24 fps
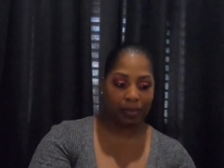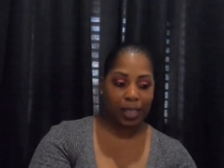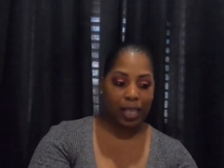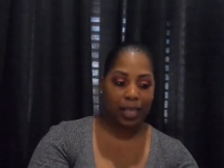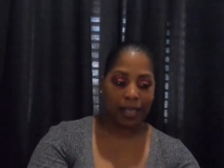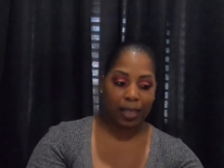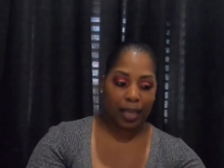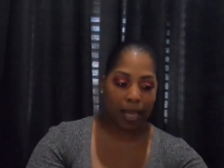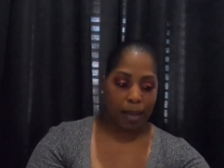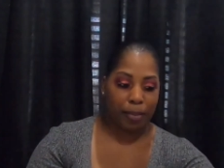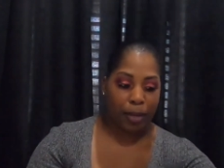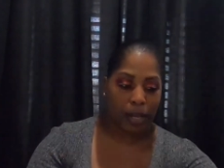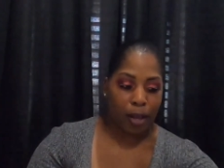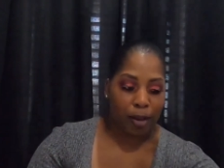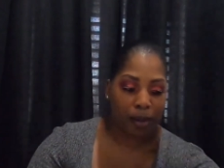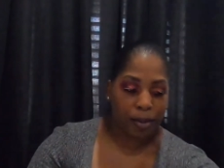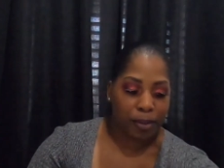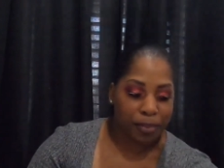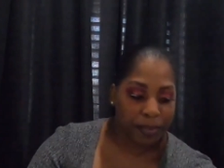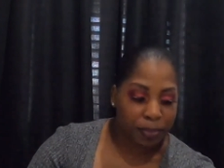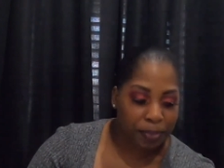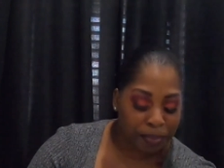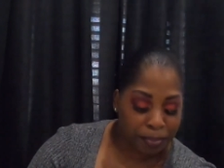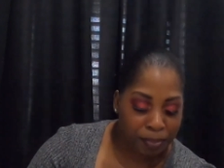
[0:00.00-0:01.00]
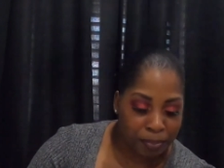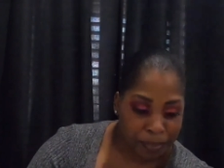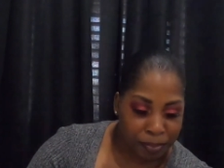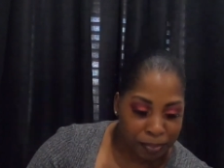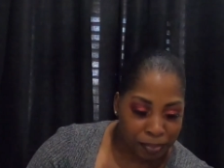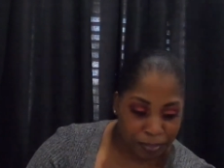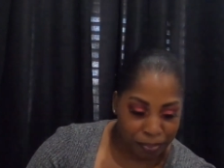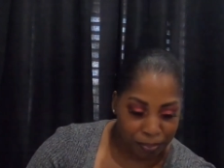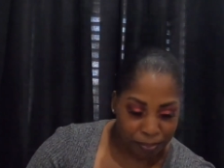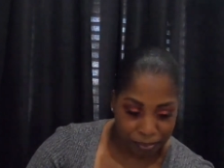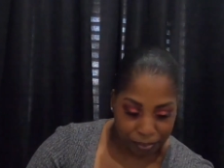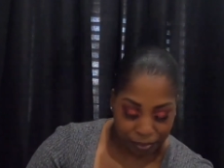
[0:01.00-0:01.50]
It's coming home.
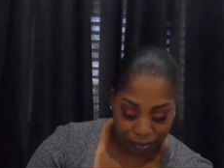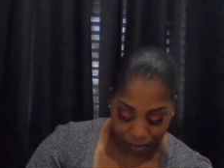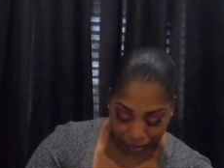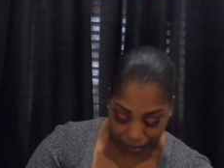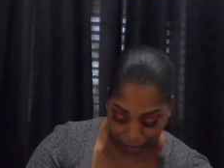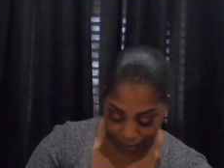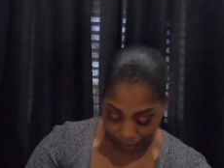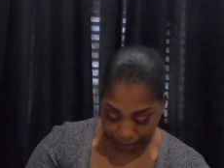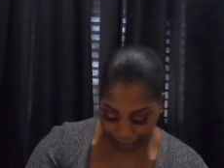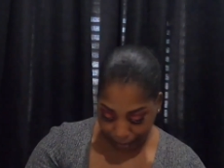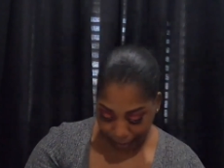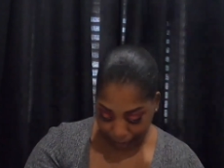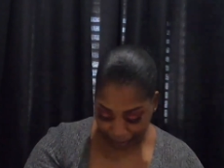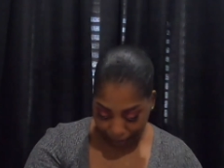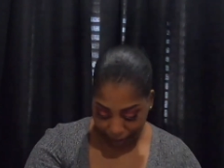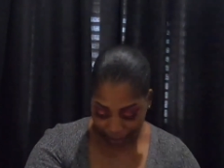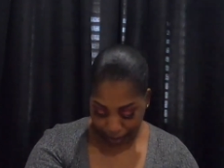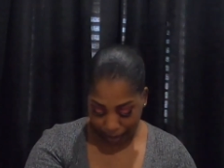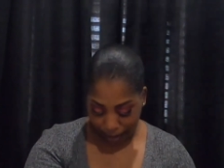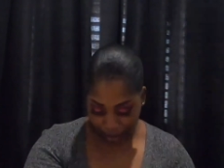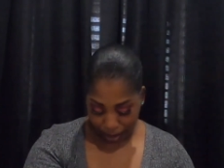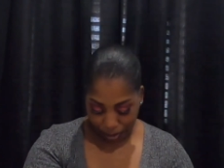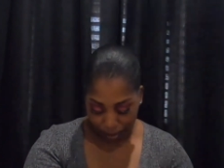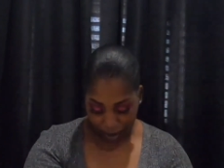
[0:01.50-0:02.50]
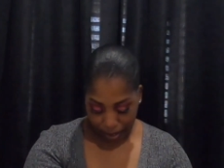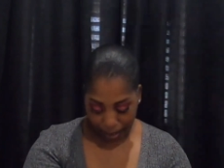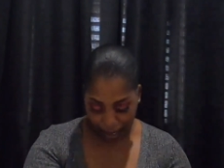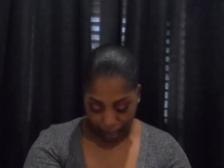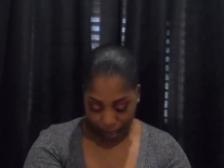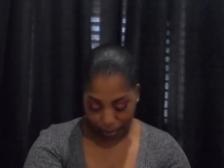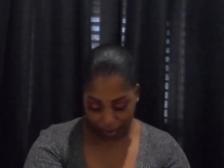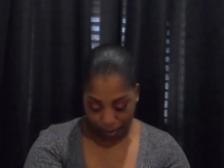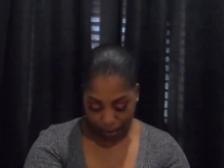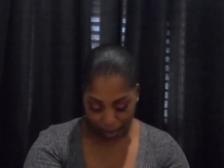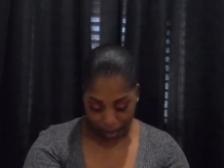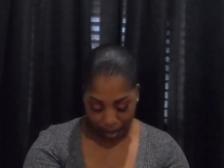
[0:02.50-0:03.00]
So I
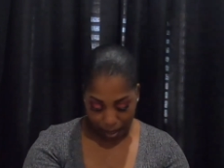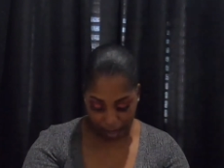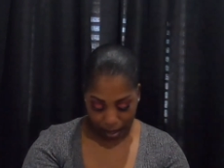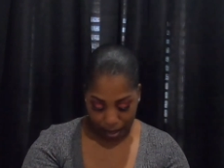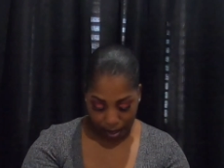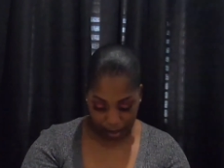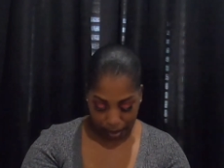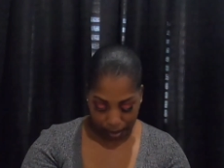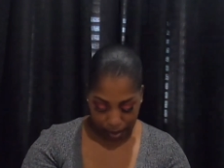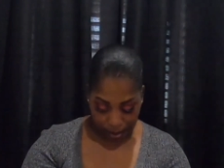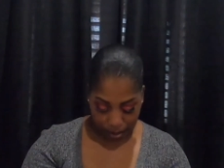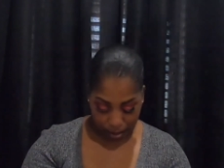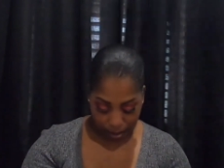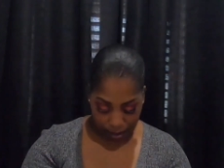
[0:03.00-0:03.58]
got that.